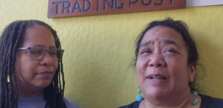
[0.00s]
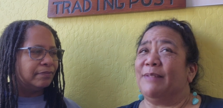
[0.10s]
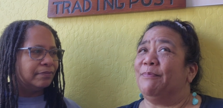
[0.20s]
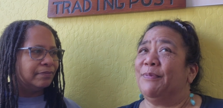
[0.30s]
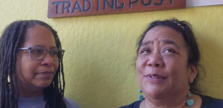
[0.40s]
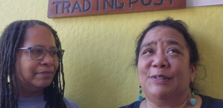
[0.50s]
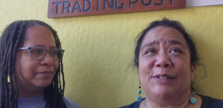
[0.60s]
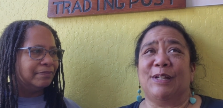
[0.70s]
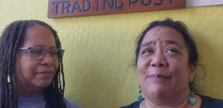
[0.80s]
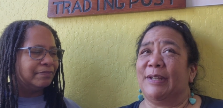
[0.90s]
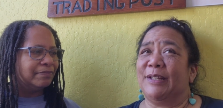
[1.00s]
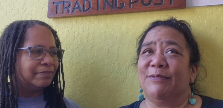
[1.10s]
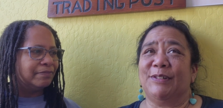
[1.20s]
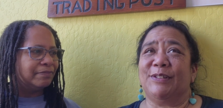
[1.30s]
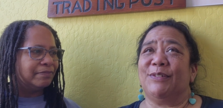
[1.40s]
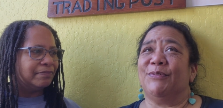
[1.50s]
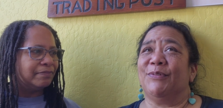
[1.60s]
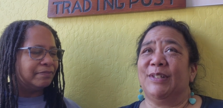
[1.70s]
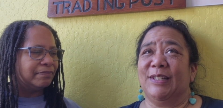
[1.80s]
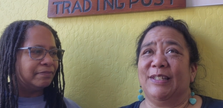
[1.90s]
Speaker 1: My poor stomach was
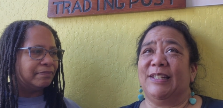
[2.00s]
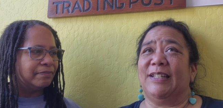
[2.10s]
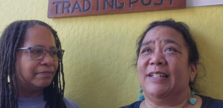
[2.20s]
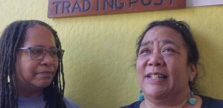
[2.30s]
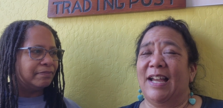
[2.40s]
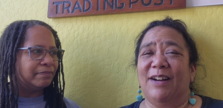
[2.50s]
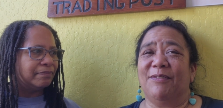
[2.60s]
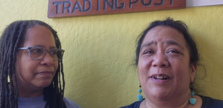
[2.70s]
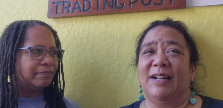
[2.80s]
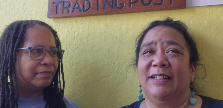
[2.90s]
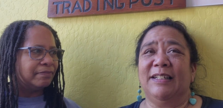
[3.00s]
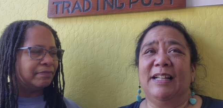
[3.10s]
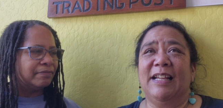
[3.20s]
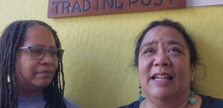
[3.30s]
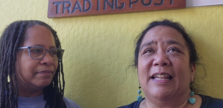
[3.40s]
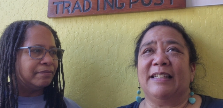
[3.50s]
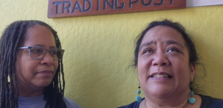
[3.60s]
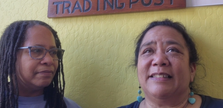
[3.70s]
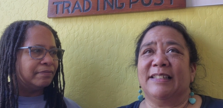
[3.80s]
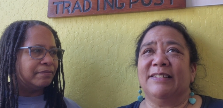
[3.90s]
really not well.
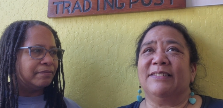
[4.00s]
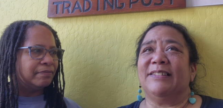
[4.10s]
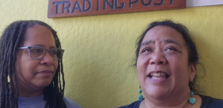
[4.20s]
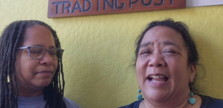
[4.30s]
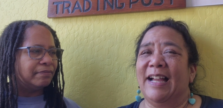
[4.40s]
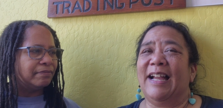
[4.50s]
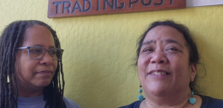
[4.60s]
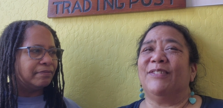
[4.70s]
And so, yeah, I